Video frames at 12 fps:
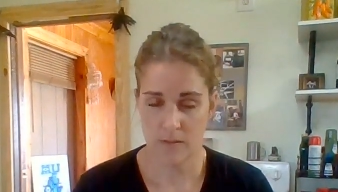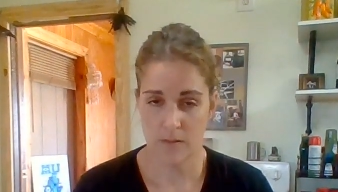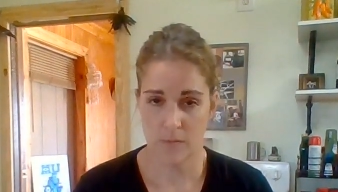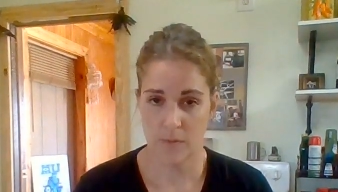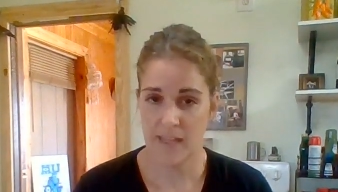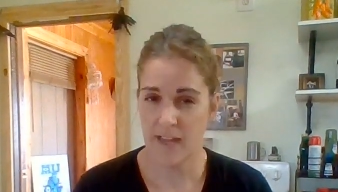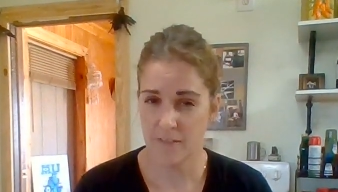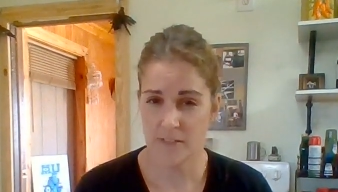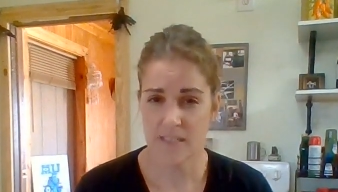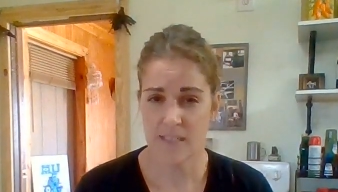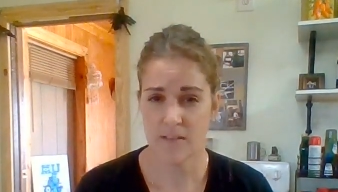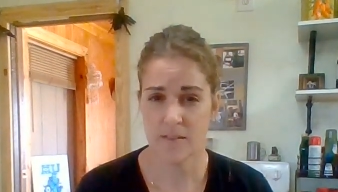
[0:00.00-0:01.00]
with every
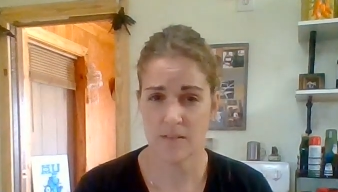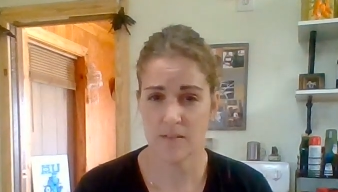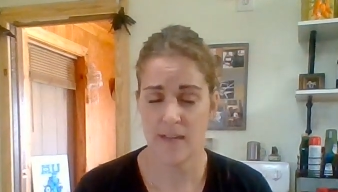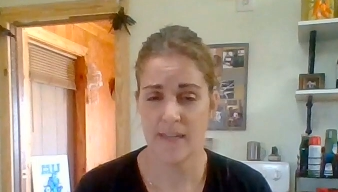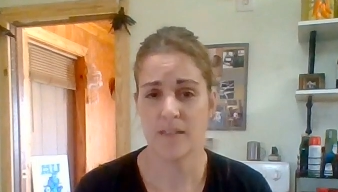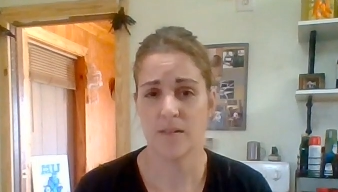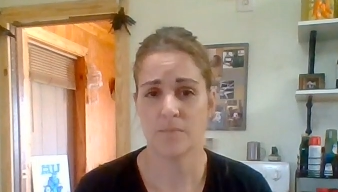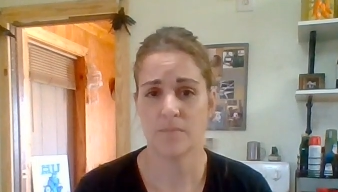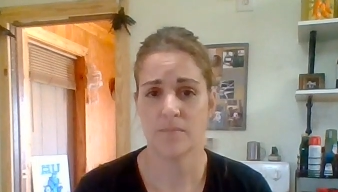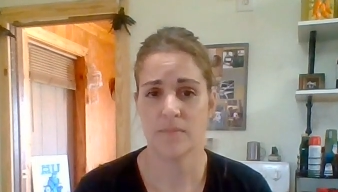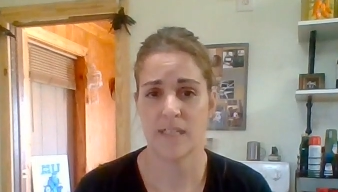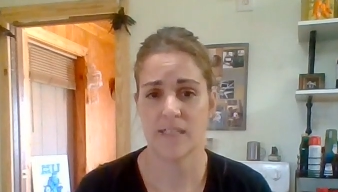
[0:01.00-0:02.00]
single item
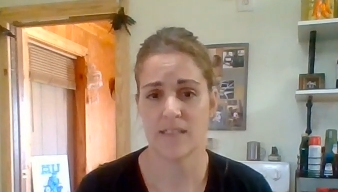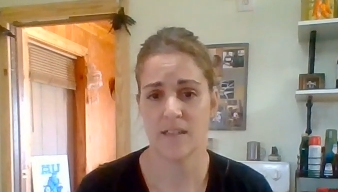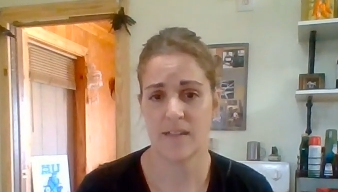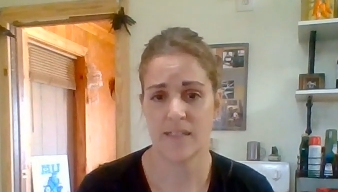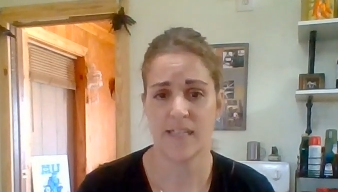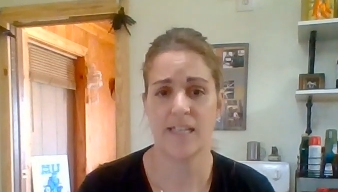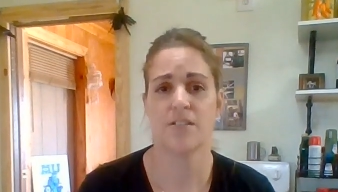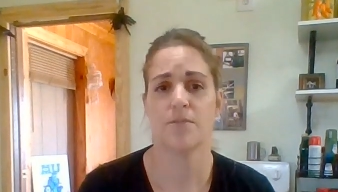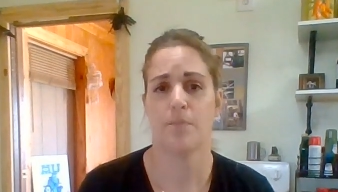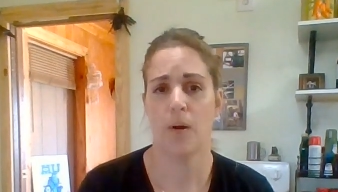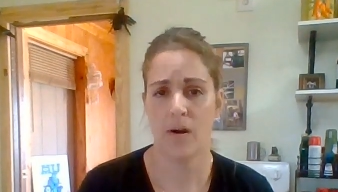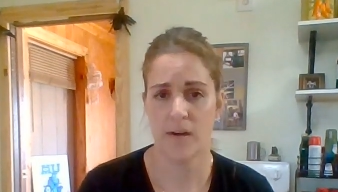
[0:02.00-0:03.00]
that is on each
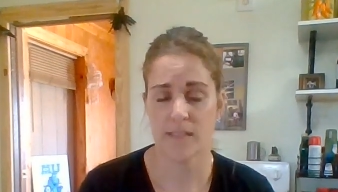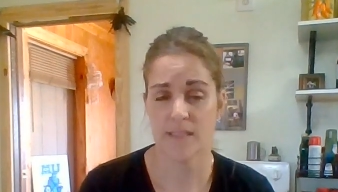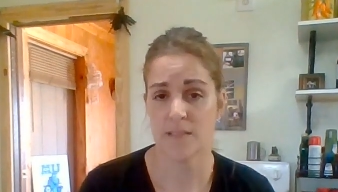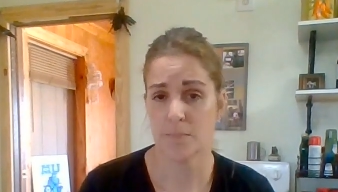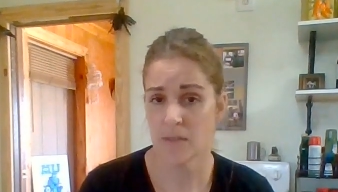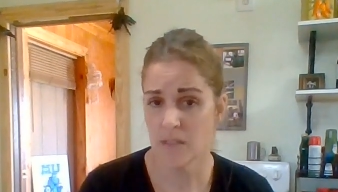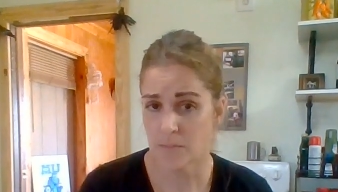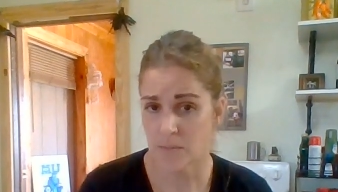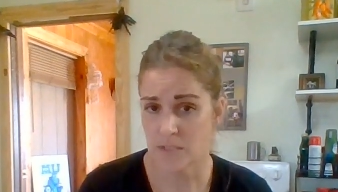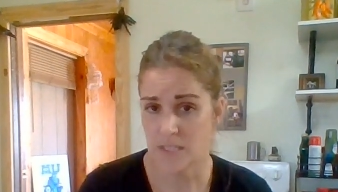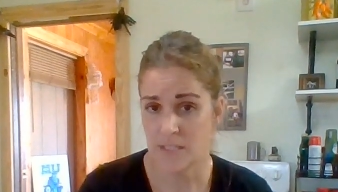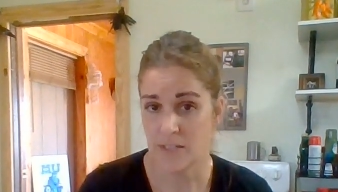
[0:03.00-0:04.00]
part that's applicable
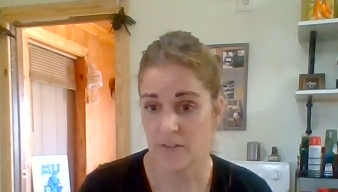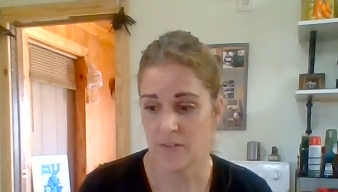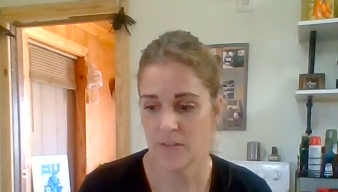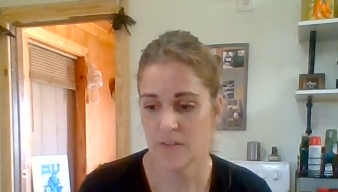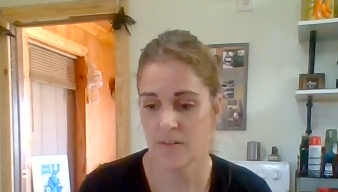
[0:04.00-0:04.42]
to you,